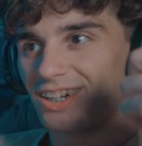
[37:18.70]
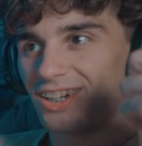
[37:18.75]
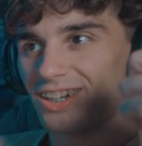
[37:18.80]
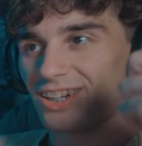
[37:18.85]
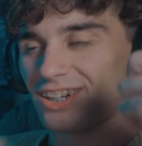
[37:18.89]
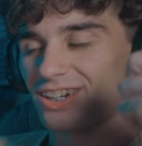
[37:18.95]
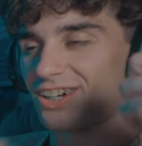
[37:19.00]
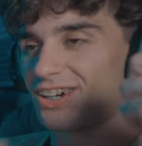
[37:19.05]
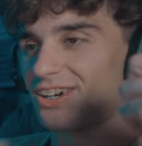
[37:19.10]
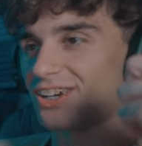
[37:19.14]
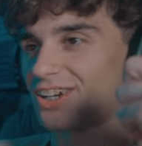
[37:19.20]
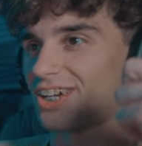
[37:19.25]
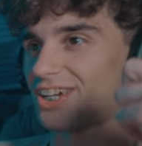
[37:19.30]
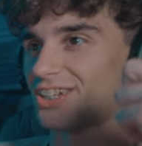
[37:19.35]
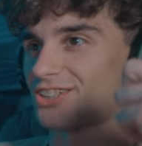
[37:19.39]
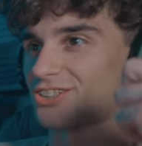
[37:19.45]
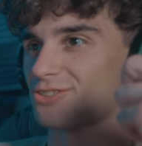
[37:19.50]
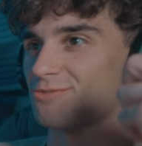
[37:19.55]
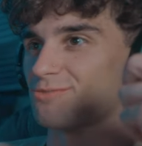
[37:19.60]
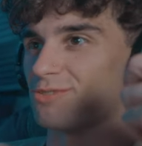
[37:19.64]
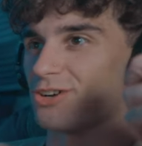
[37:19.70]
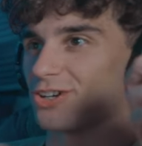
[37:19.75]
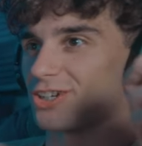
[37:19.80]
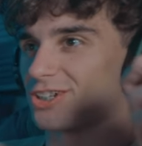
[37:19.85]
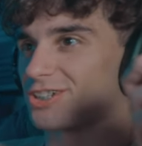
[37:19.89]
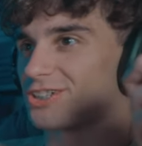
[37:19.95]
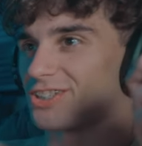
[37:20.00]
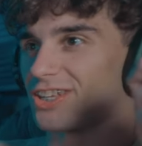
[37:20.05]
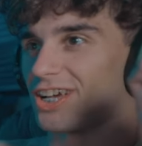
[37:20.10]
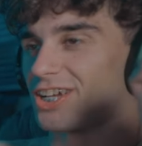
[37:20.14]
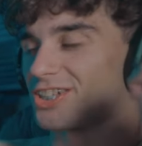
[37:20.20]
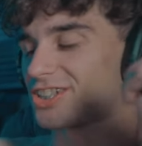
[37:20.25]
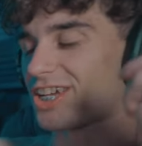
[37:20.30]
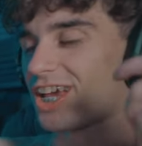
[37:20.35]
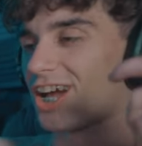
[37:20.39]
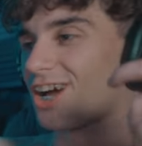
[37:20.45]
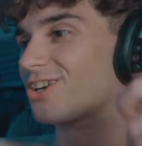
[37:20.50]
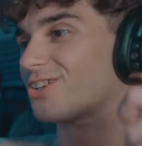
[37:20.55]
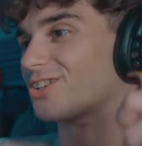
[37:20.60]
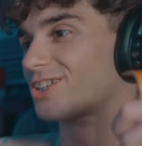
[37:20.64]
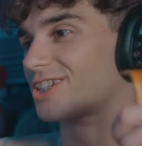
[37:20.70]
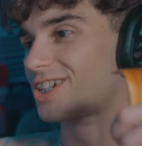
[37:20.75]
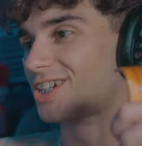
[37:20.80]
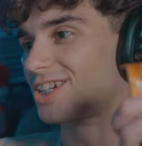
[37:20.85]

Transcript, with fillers: Okay, so Mark slash Gally.